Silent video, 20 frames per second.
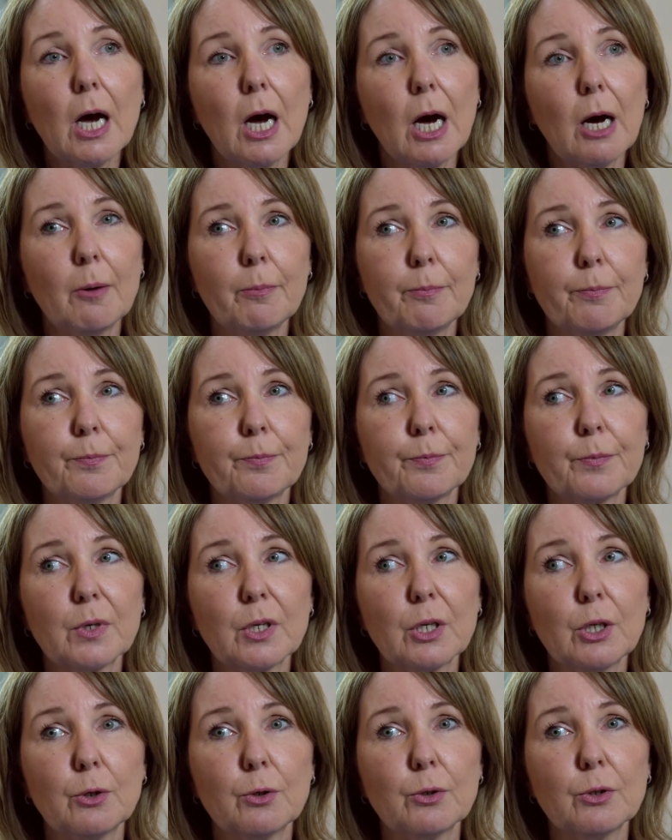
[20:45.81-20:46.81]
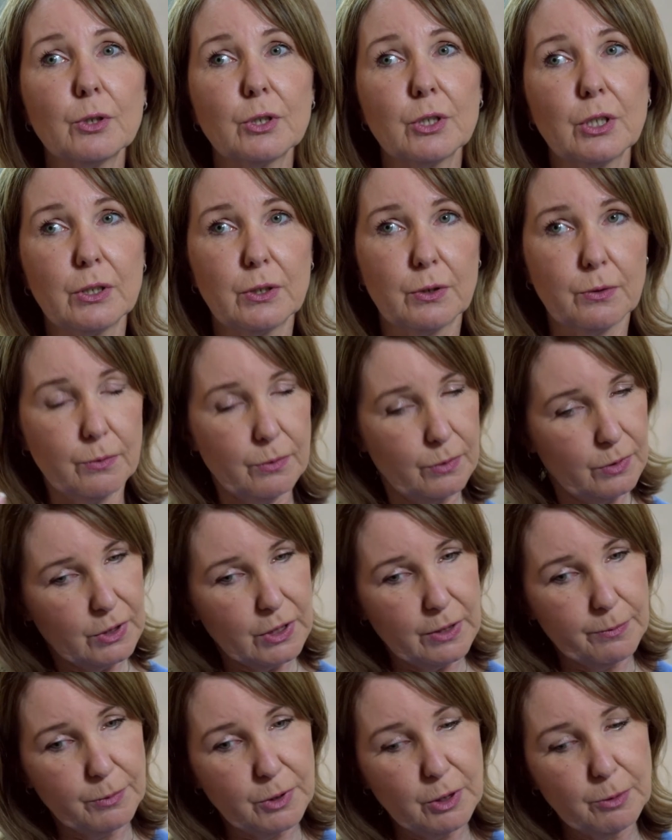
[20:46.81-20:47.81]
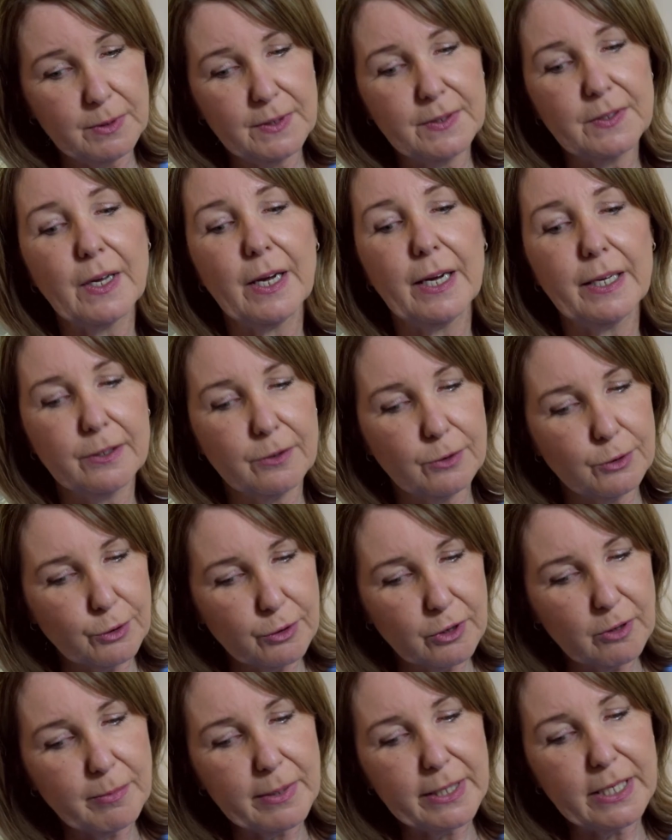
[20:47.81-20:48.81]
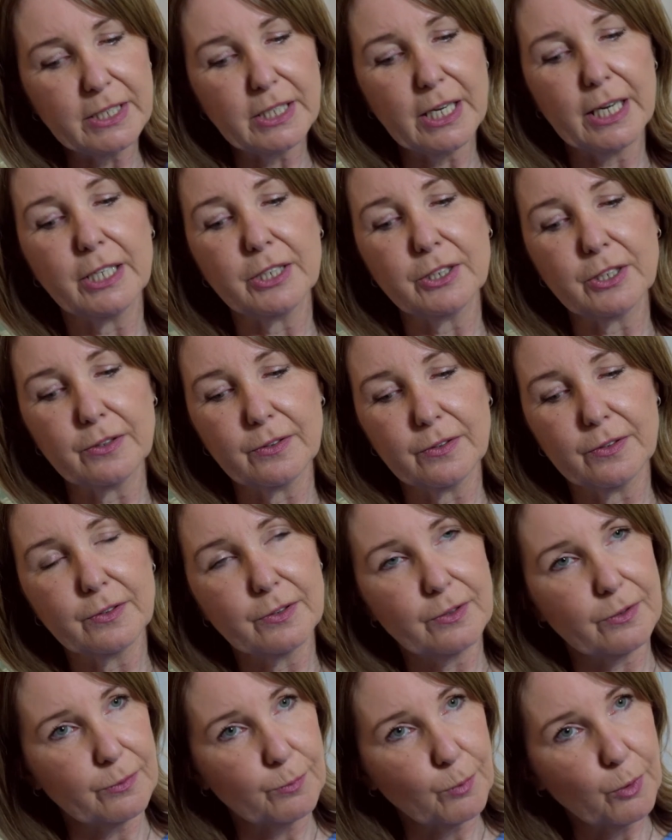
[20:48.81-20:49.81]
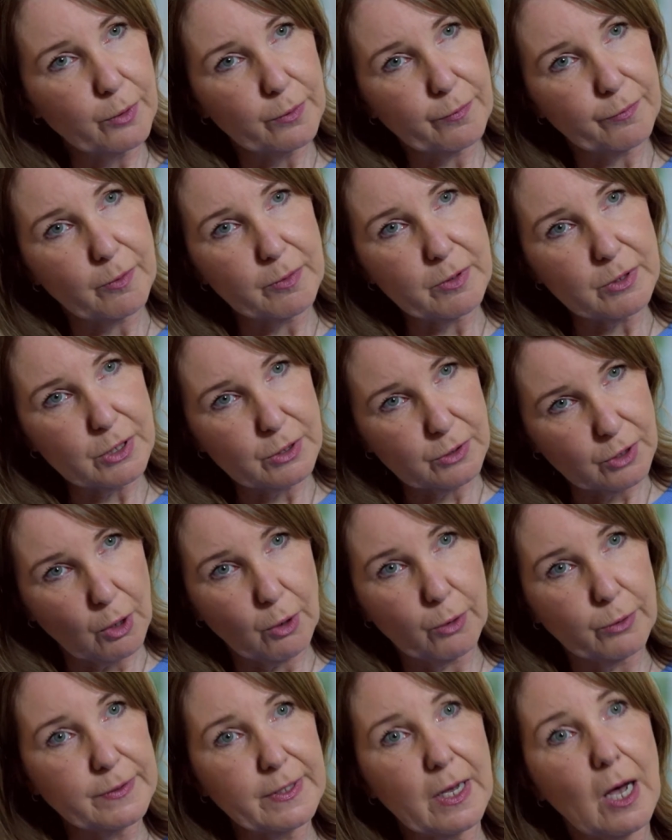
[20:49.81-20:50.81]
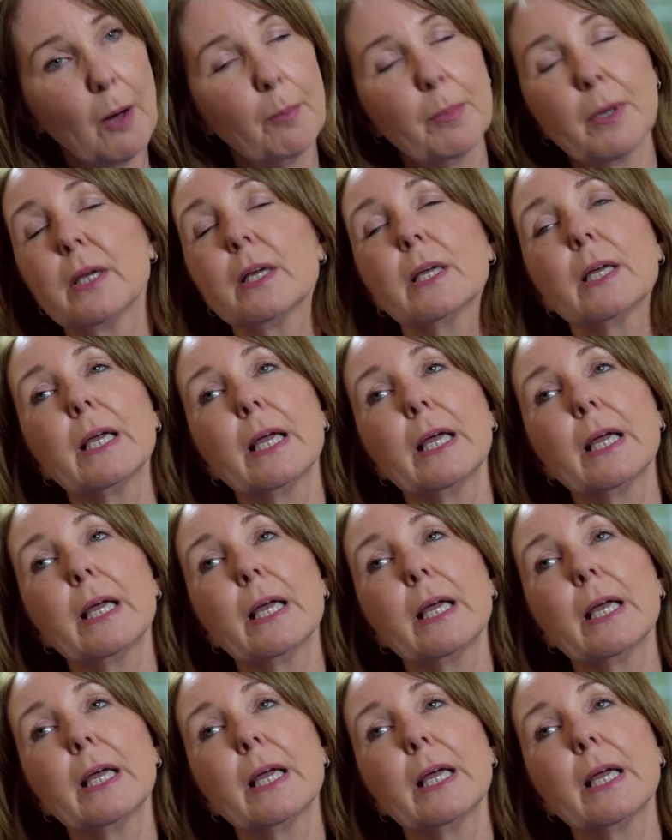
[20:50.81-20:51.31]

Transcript: She would say, do your meditation, work from your toes up,